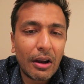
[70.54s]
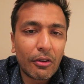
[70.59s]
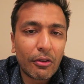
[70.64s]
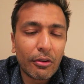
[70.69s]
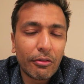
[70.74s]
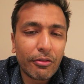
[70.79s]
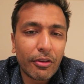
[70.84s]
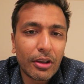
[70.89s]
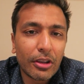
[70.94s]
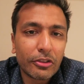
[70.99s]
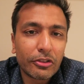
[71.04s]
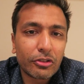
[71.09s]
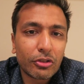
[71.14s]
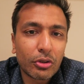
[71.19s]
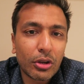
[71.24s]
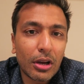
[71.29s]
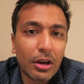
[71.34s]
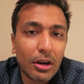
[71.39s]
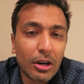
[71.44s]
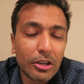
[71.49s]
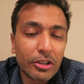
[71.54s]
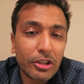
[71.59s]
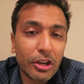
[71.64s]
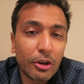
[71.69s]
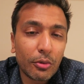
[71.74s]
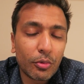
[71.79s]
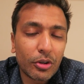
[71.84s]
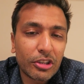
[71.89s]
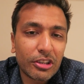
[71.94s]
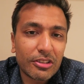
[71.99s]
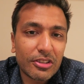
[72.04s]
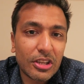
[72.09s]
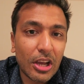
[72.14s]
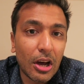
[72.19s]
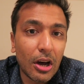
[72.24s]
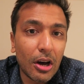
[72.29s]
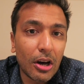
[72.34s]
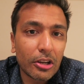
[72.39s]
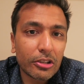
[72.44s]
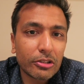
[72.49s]
refers to cardio, which is
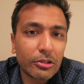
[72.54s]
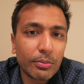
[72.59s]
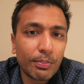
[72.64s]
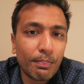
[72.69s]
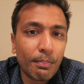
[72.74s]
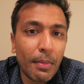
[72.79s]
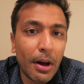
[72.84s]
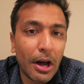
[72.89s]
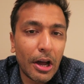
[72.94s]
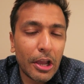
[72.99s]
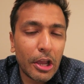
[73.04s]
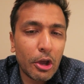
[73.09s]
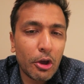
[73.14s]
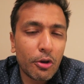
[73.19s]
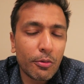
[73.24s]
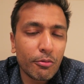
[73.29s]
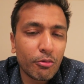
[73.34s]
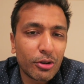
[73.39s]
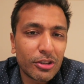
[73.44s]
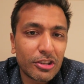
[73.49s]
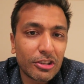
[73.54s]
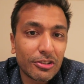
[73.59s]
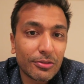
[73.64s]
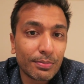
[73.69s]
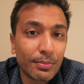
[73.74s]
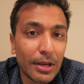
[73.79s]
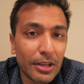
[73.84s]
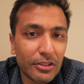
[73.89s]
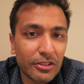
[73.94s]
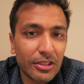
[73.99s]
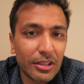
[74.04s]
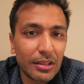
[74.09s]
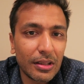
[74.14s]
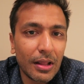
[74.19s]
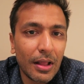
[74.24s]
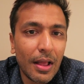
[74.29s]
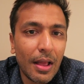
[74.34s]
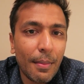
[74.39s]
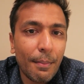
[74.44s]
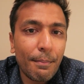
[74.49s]
heart, myo, which is
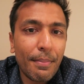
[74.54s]
muscle,